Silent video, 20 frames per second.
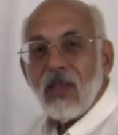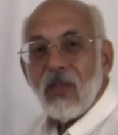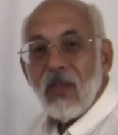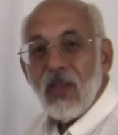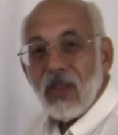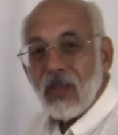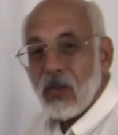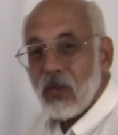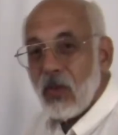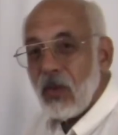
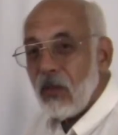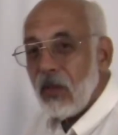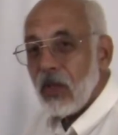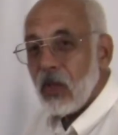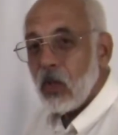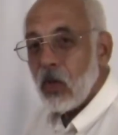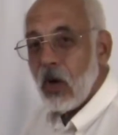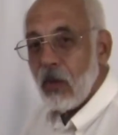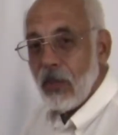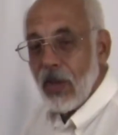extremely
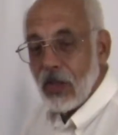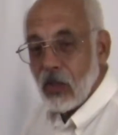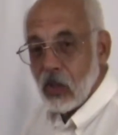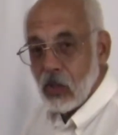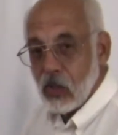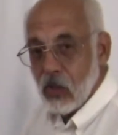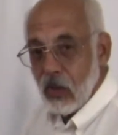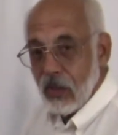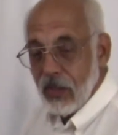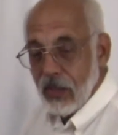sharp
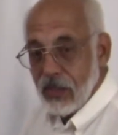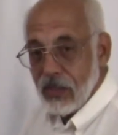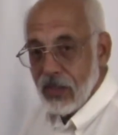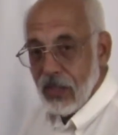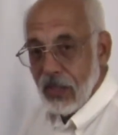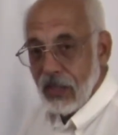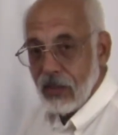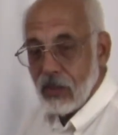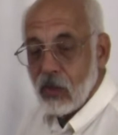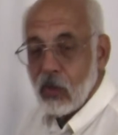edges on this
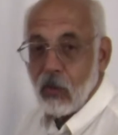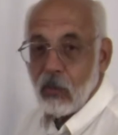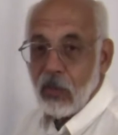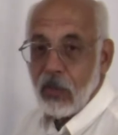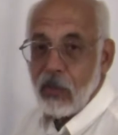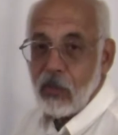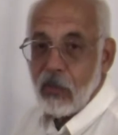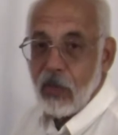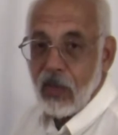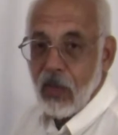thing, so
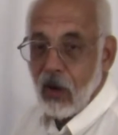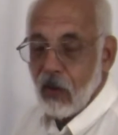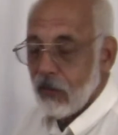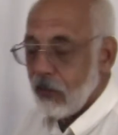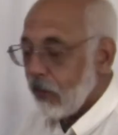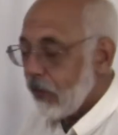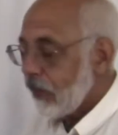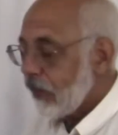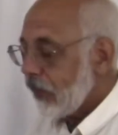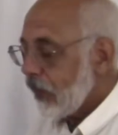please be
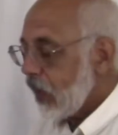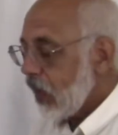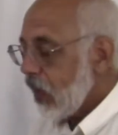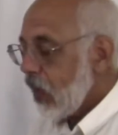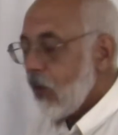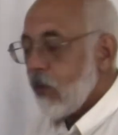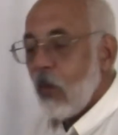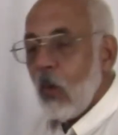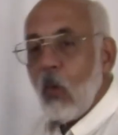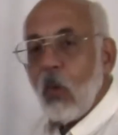careful.
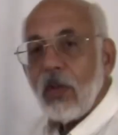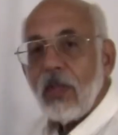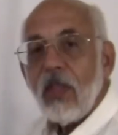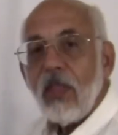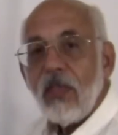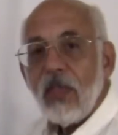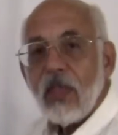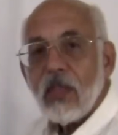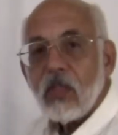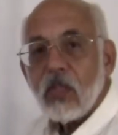But one of the
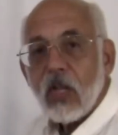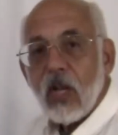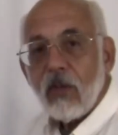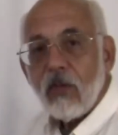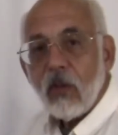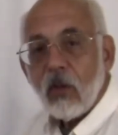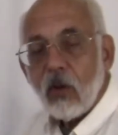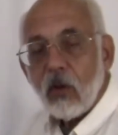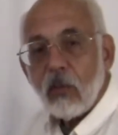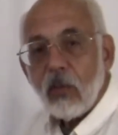things that I've
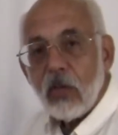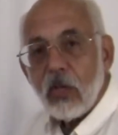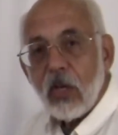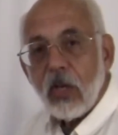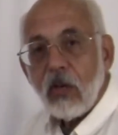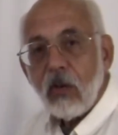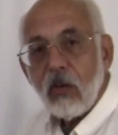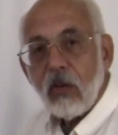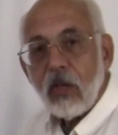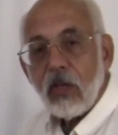learned,
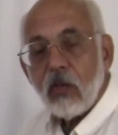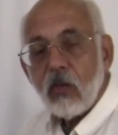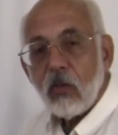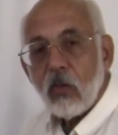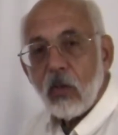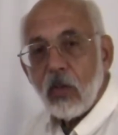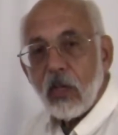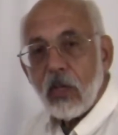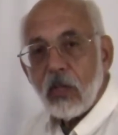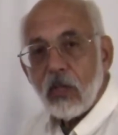particularly in
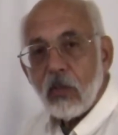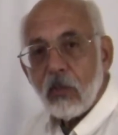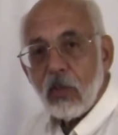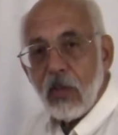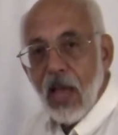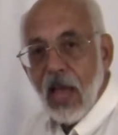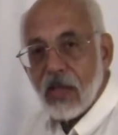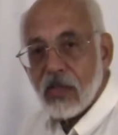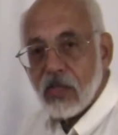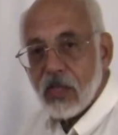drilling into
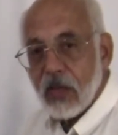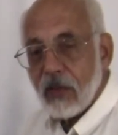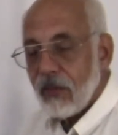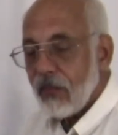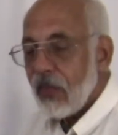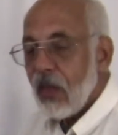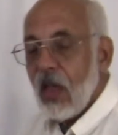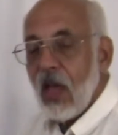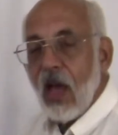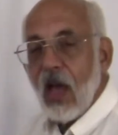plastic,
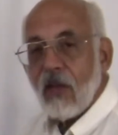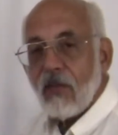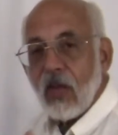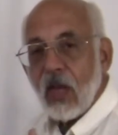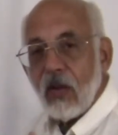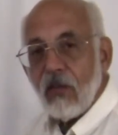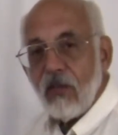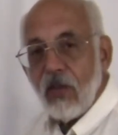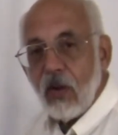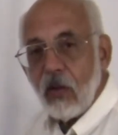I've got
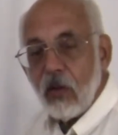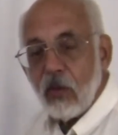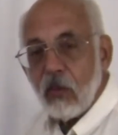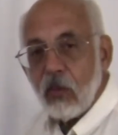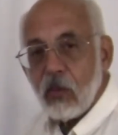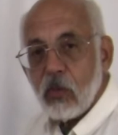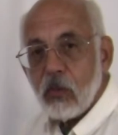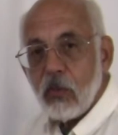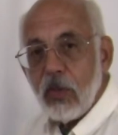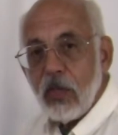a variable
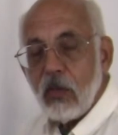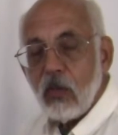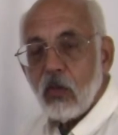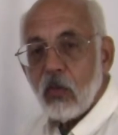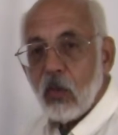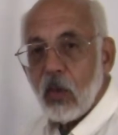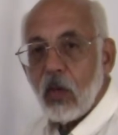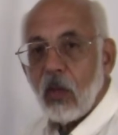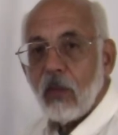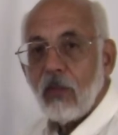speed
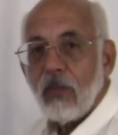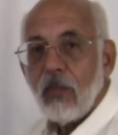drill,